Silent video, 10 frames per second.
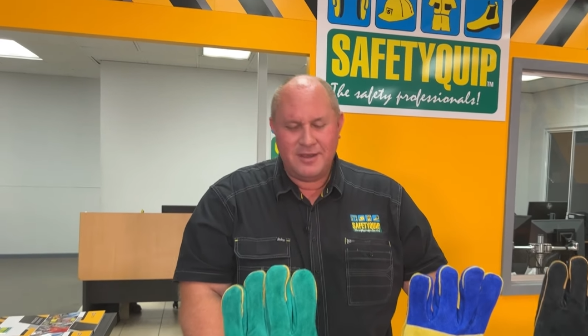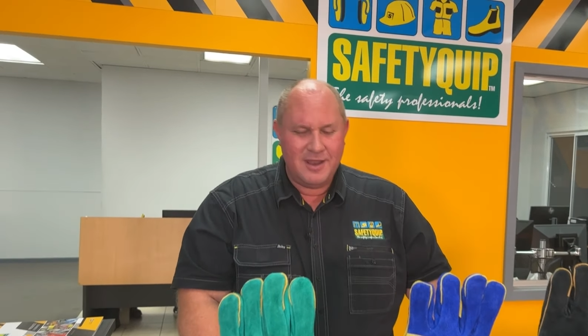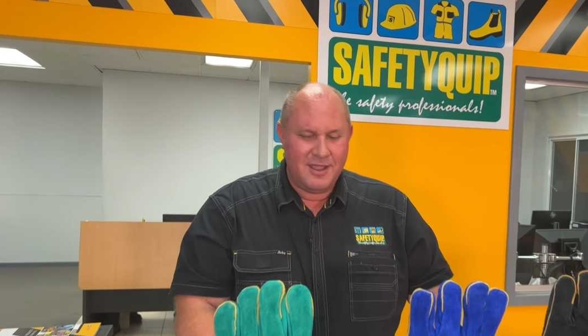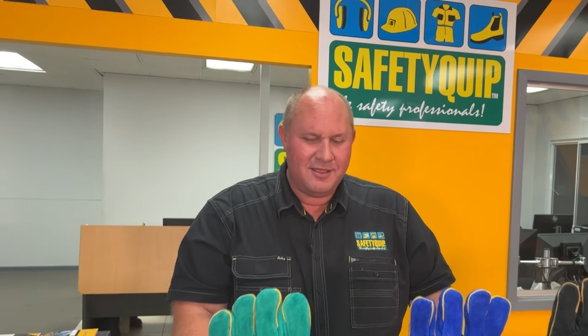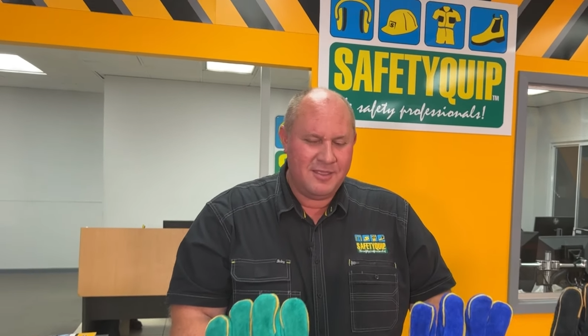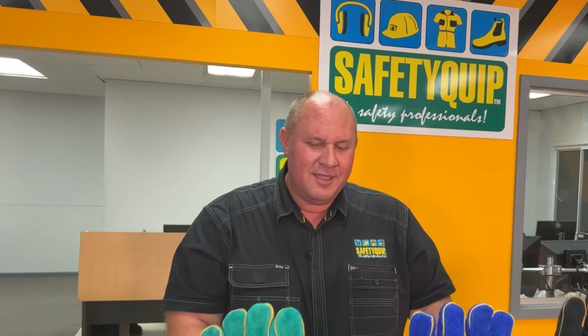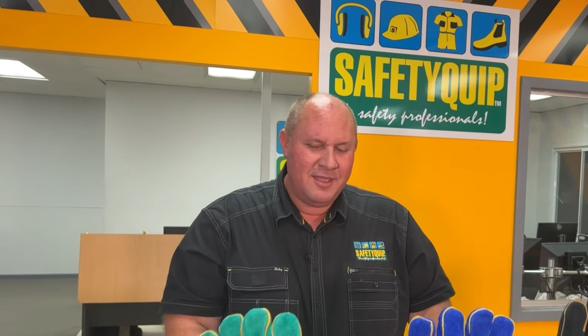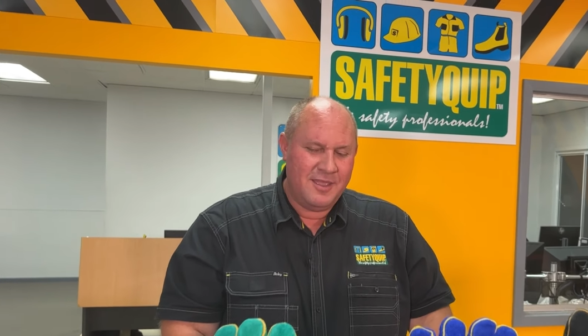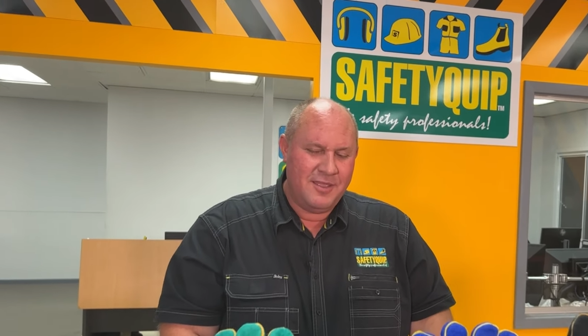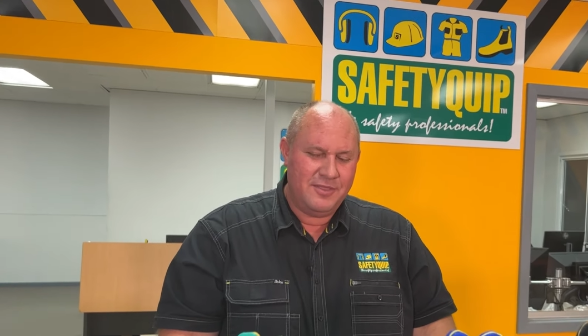Now
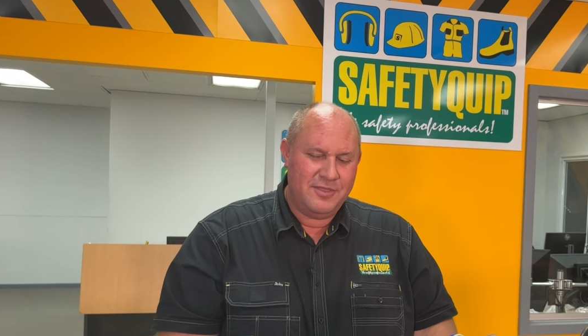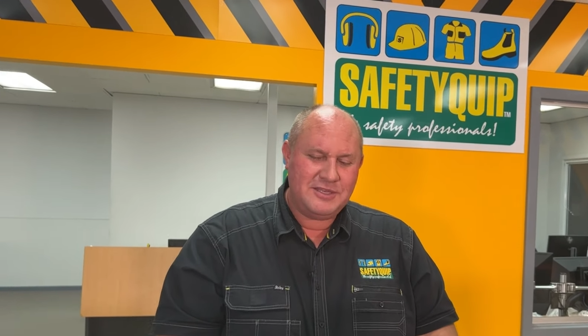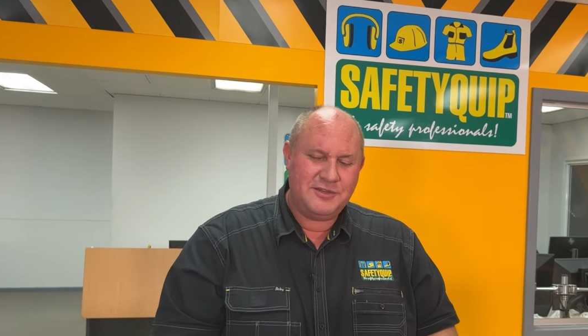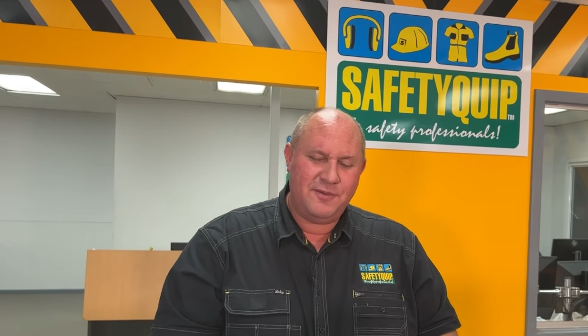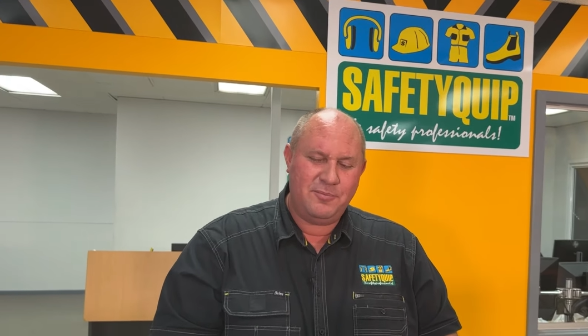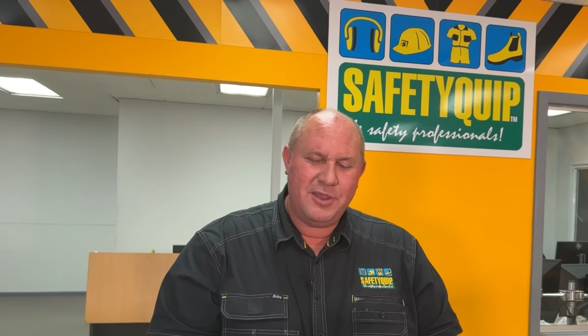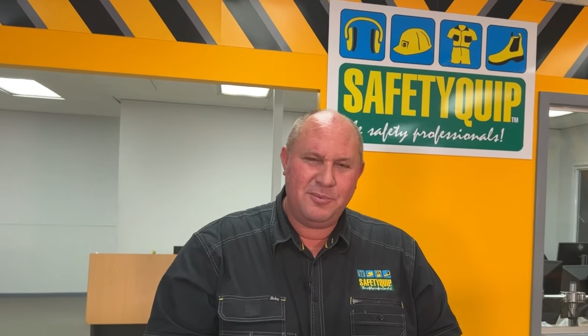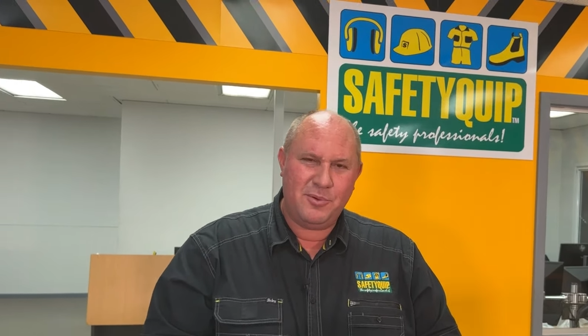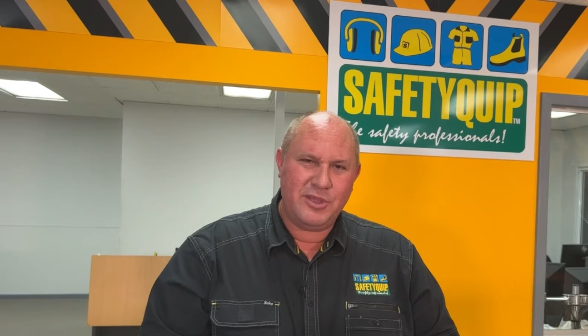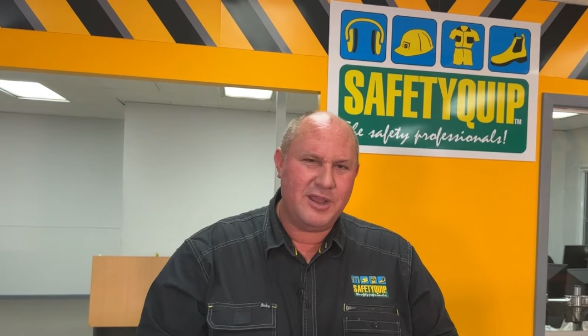that's for
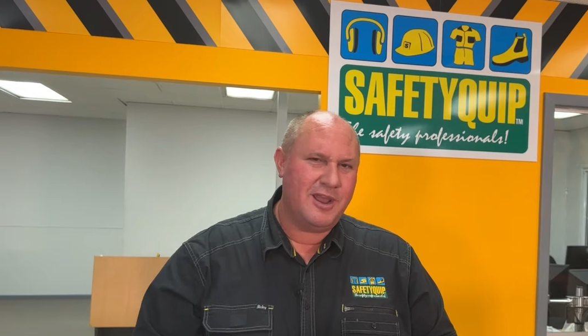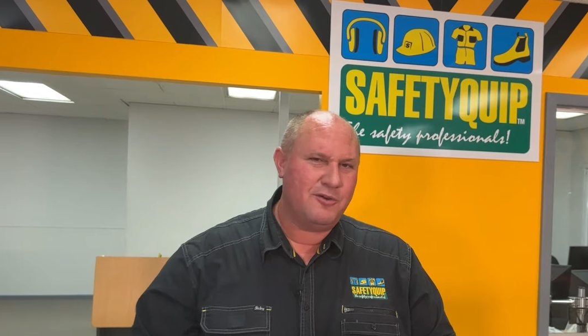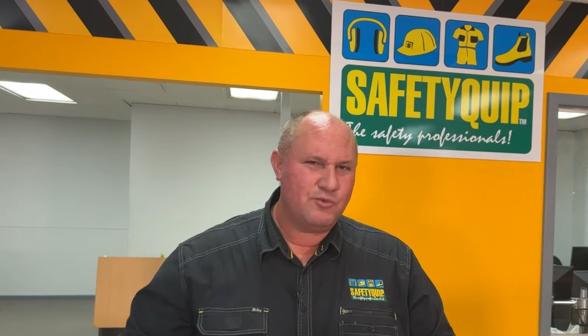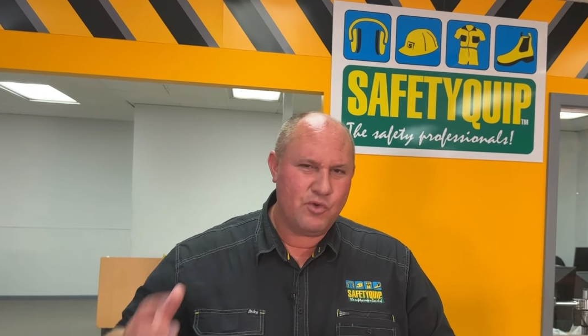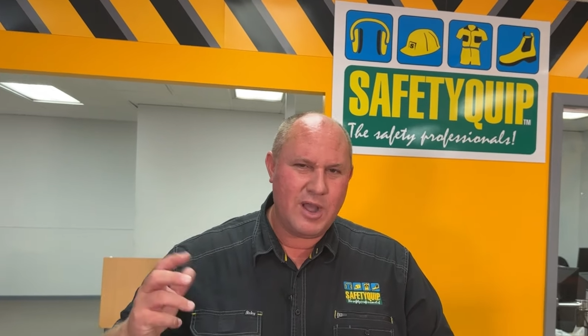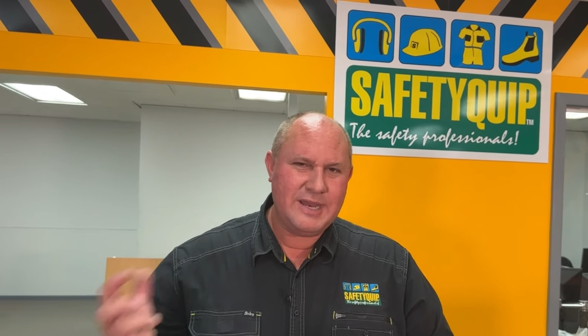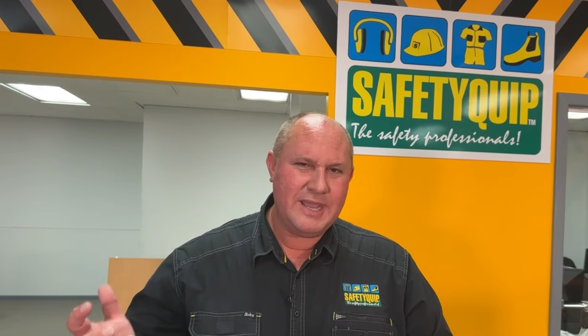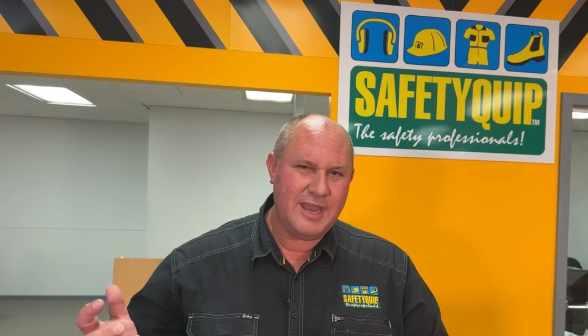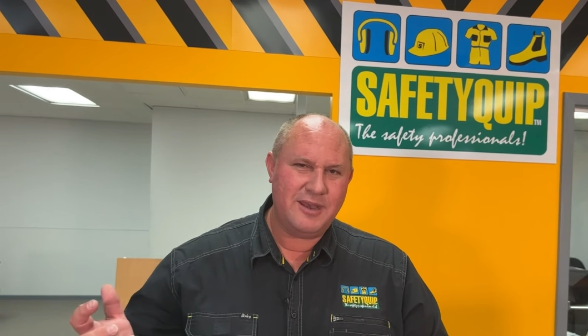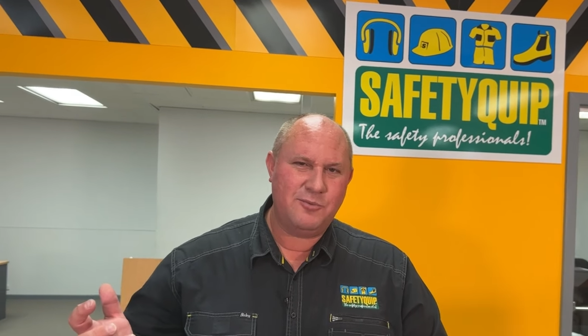people that are
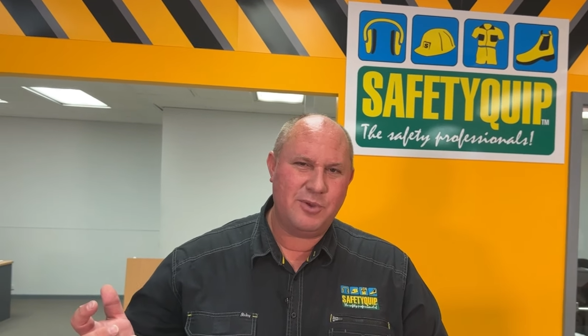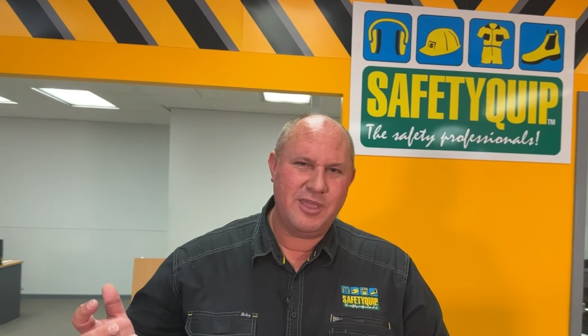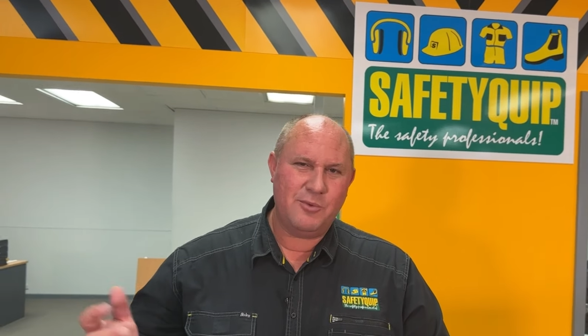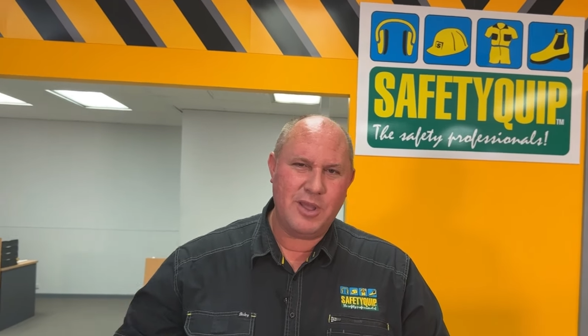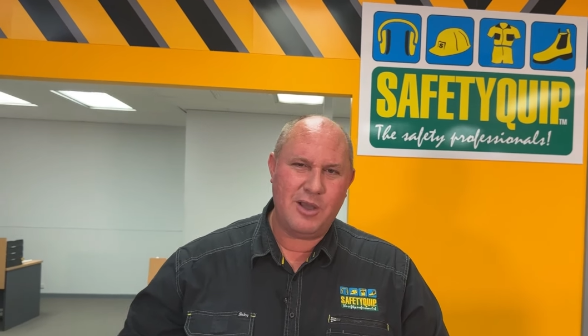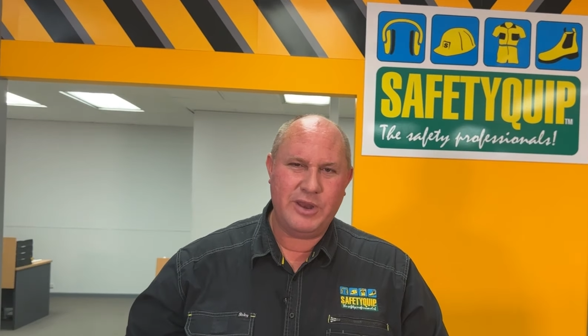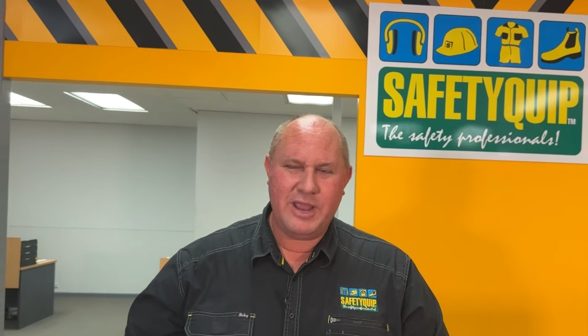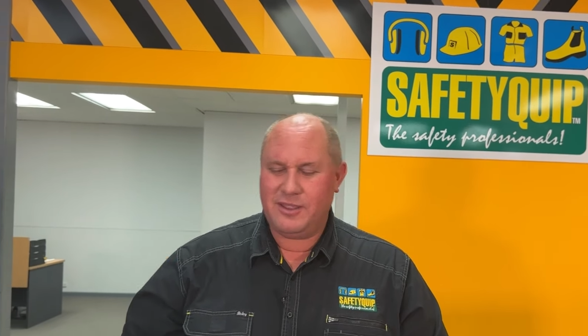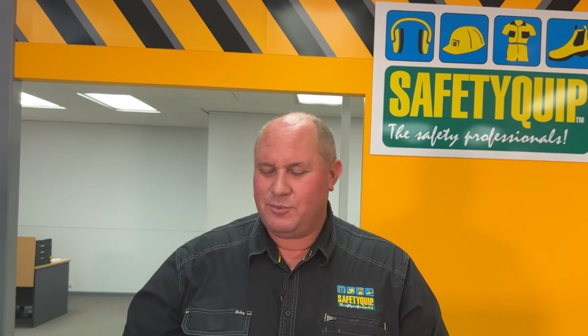right-handed when they're welding.